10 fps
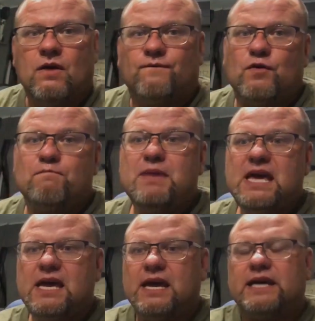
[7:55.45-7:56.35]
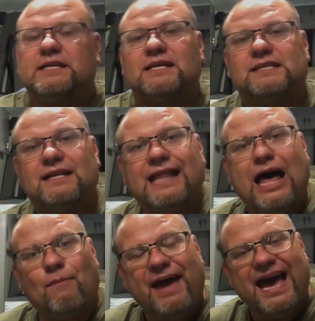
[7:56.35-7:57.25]
For me, it doesn't
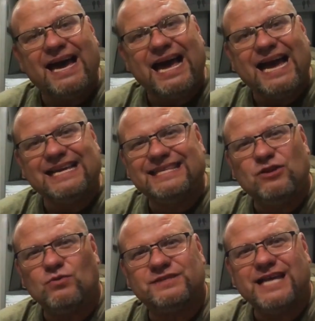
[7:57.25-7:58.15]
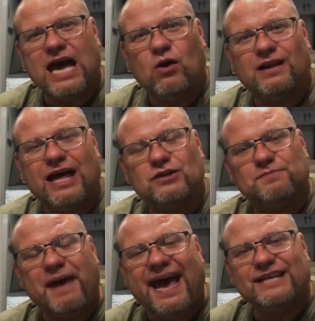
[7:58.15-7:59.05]
allow, I don't see how it allows
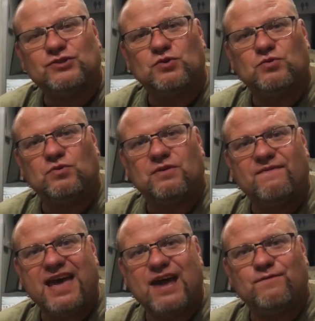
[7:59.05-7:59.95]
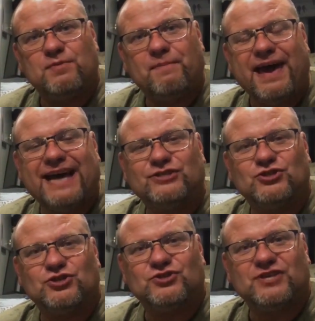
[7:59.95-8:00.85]
pass through the van from the
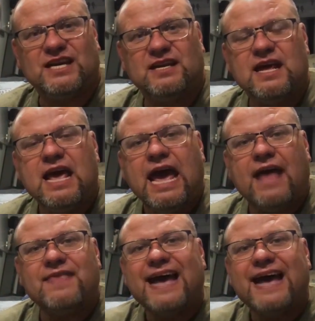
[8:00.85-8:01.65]
passenger seat, and